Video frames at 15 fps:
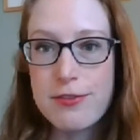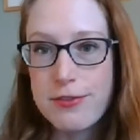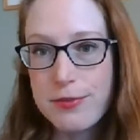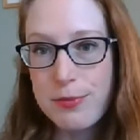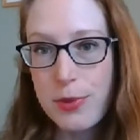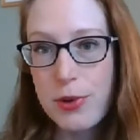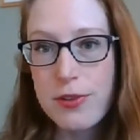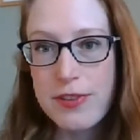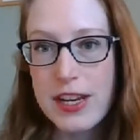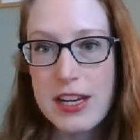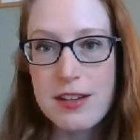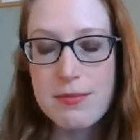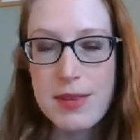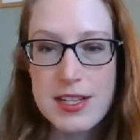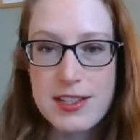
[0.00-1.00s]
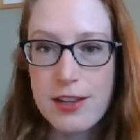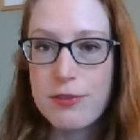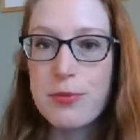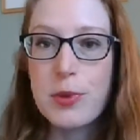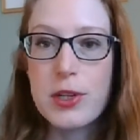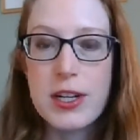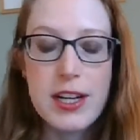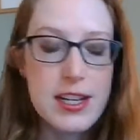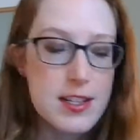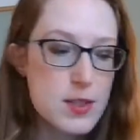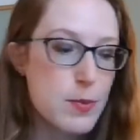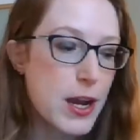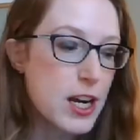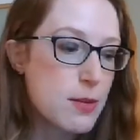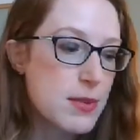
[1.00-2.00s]
motivate myself more and inspire
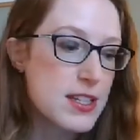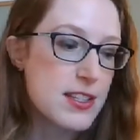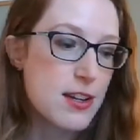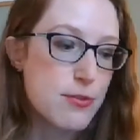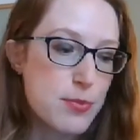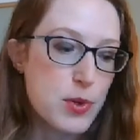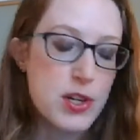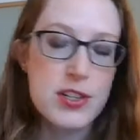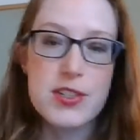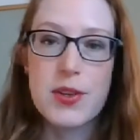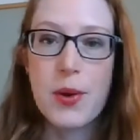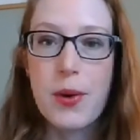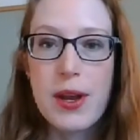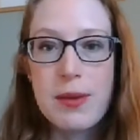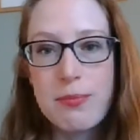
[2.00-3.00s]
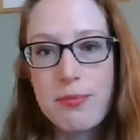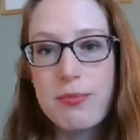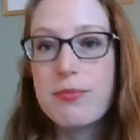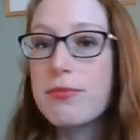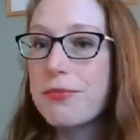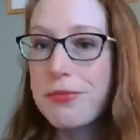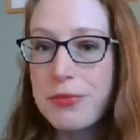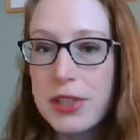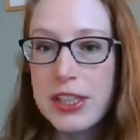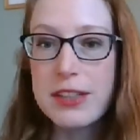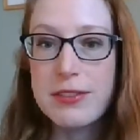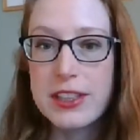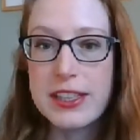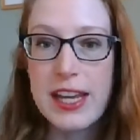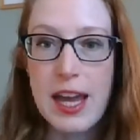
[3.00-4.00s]
myself more. So I'm really, really
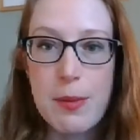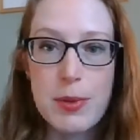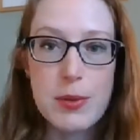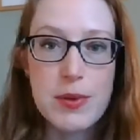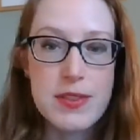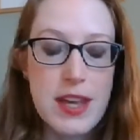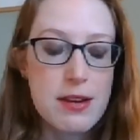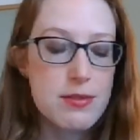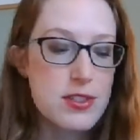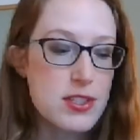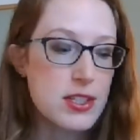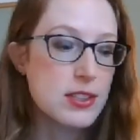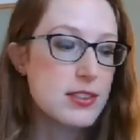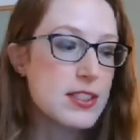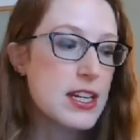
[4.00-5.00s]
happy with that result.